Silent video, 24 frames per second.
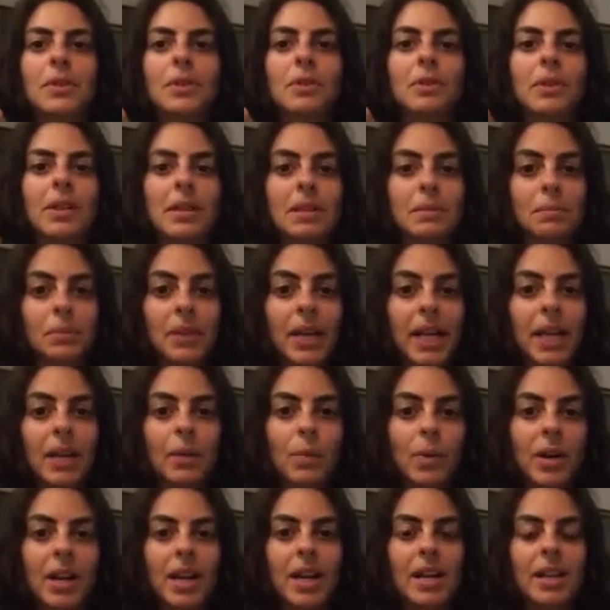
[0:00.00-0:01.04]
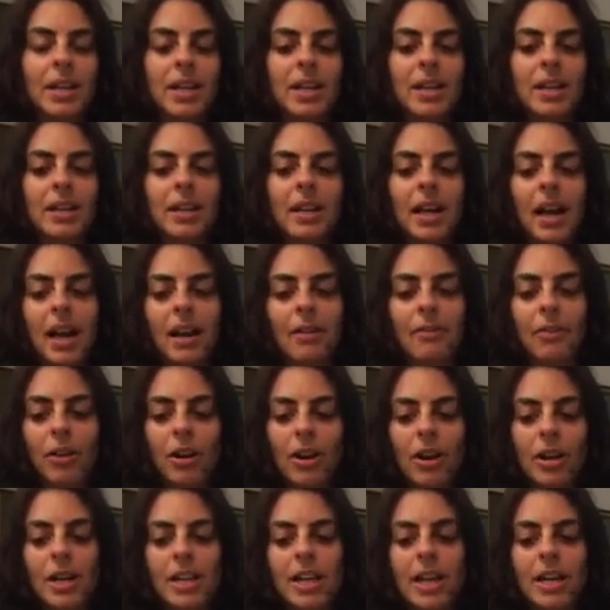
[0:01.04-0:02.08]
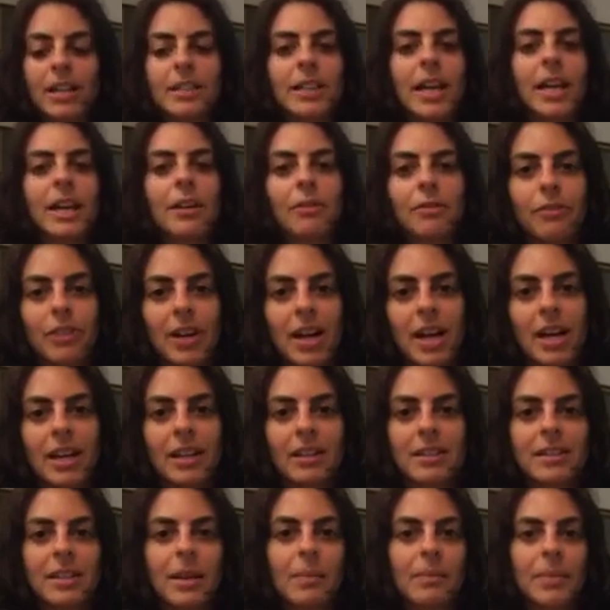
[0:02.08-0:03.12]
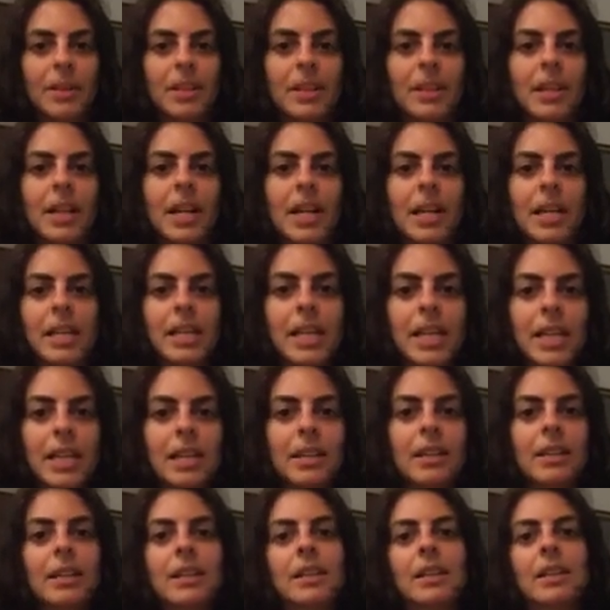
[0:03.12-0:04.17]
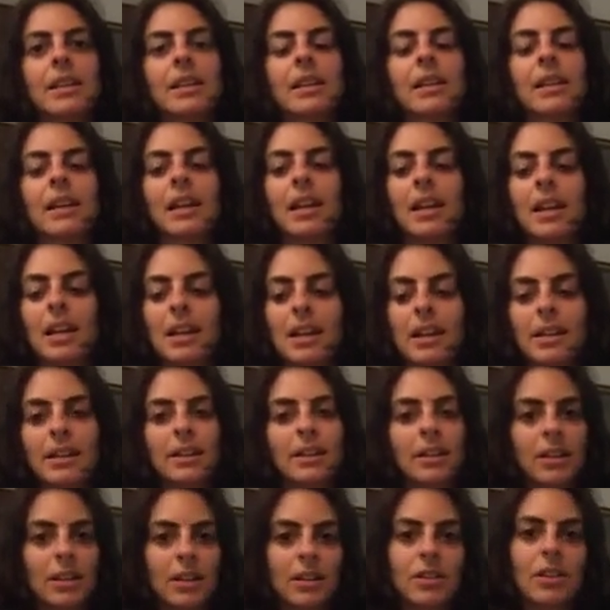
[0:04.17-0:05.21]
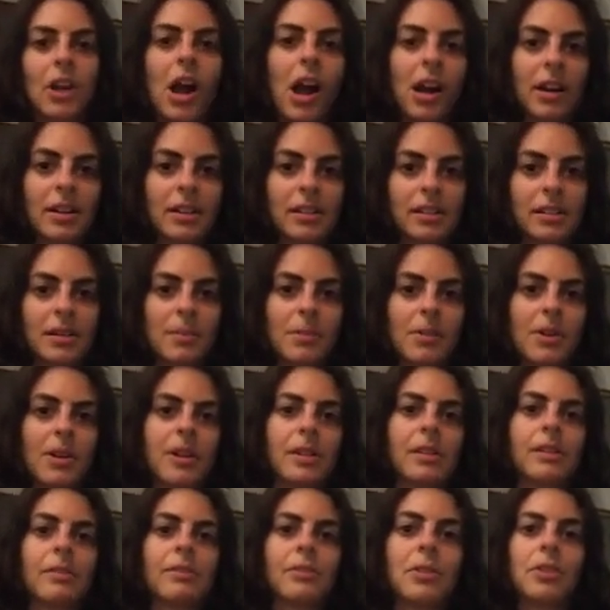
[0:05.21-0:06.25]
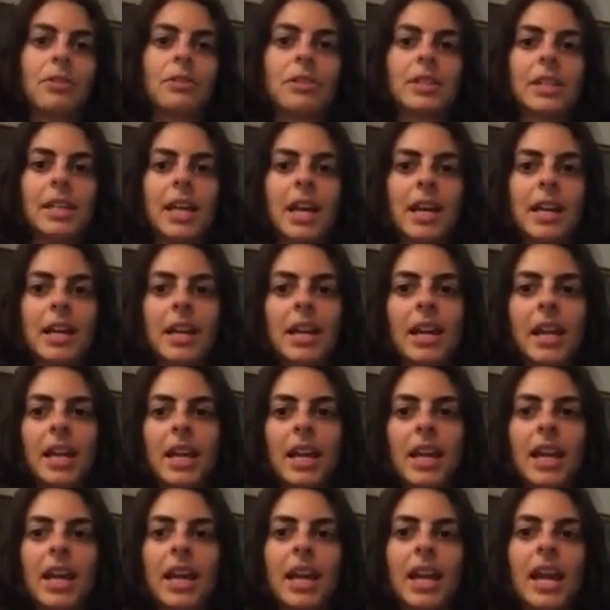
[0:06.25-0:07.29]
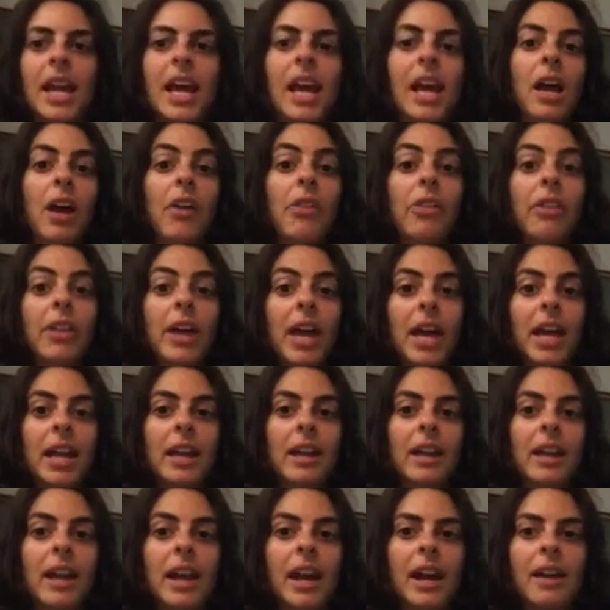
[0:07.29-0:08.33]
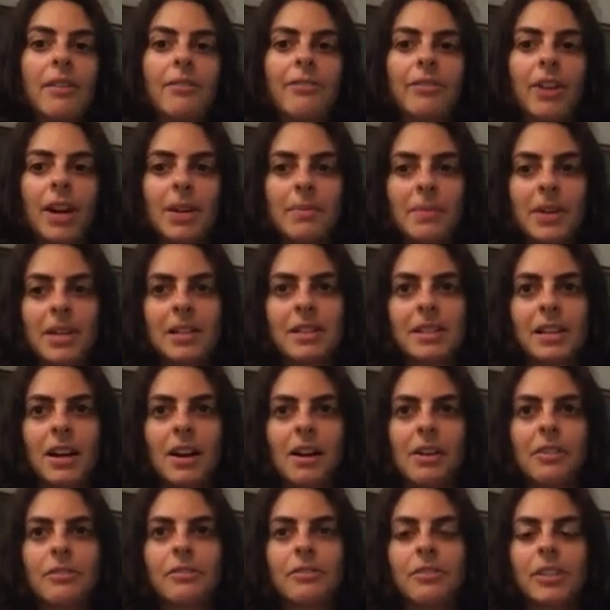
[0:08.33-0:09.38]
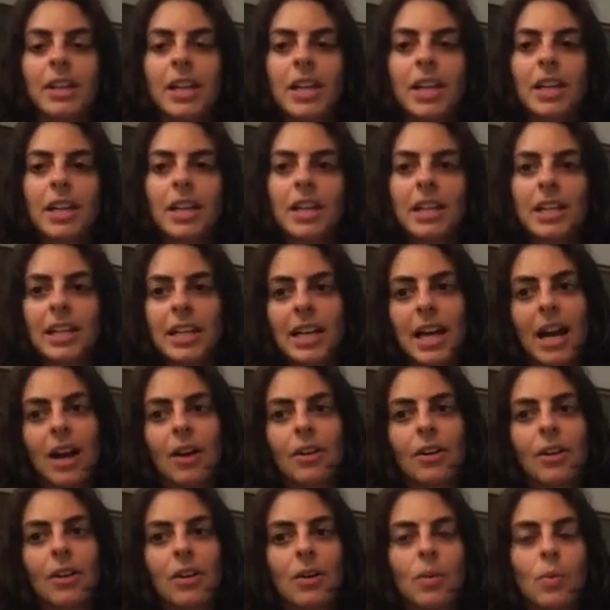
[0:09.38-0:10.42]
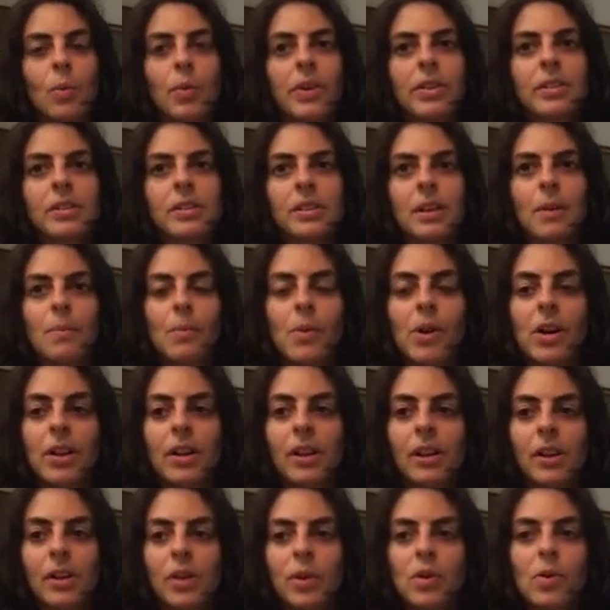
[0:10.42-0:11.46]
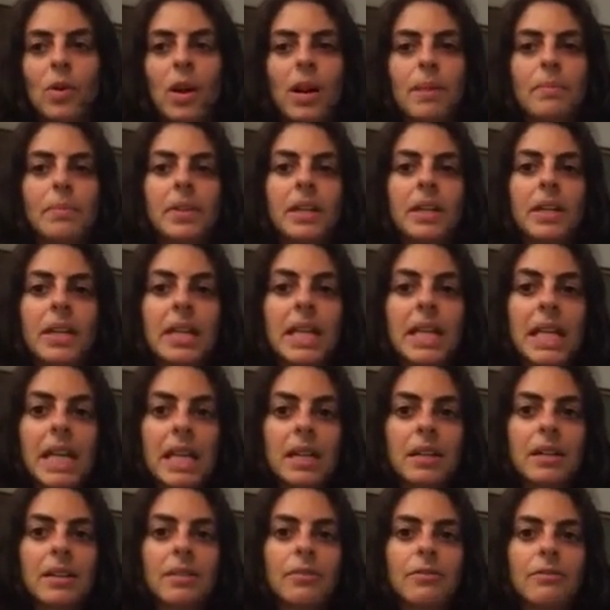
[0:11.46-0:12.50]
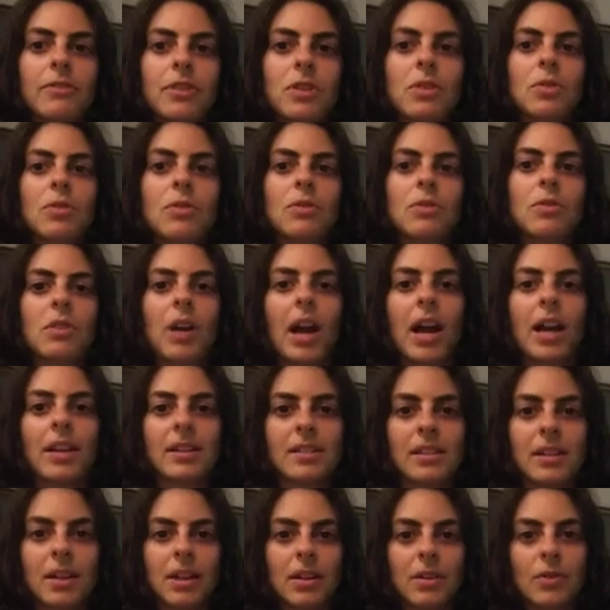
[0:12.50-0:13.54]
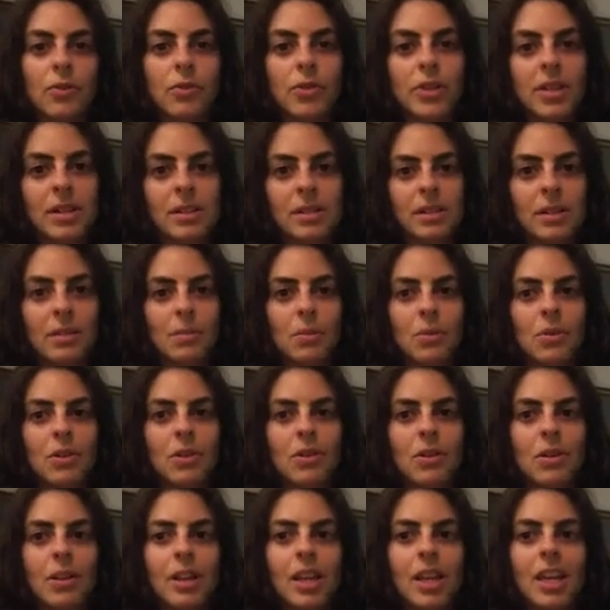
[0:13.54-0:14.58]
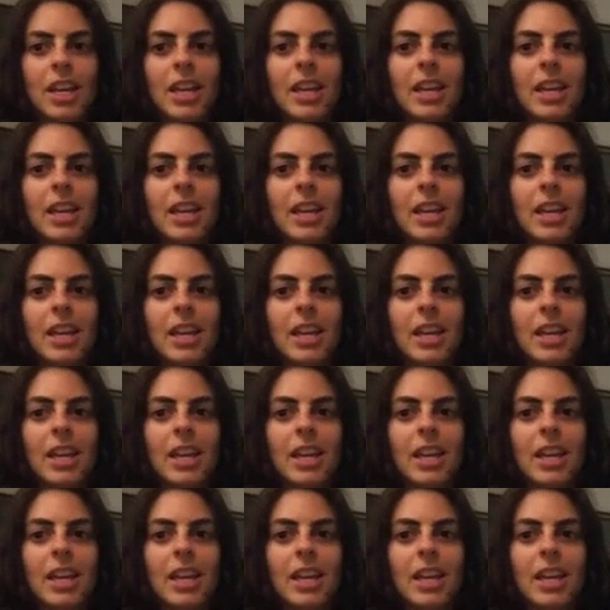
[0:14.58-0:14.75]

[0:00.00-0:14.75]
to explain what I need. I've already identified something that I need, and I need to talk to someone on the phone to get it. And then I find myself in an encounter with someone who I begin to view as an unreasonable